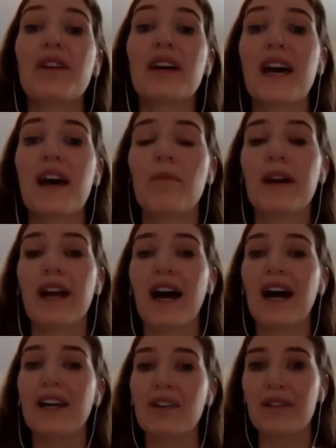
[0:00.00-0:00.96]
And what
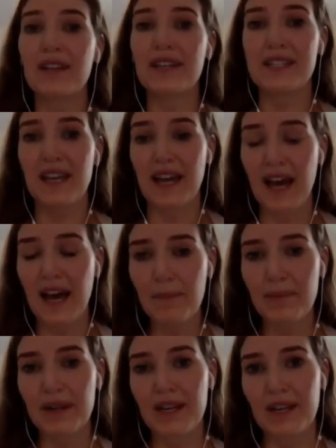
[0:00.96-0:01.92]
I noticed
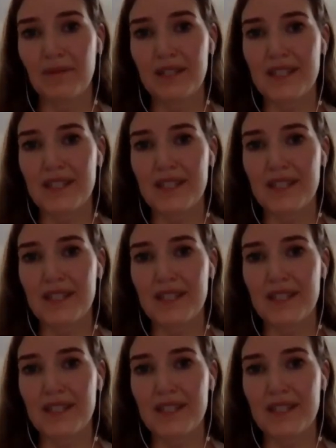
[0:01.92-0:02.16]
happening was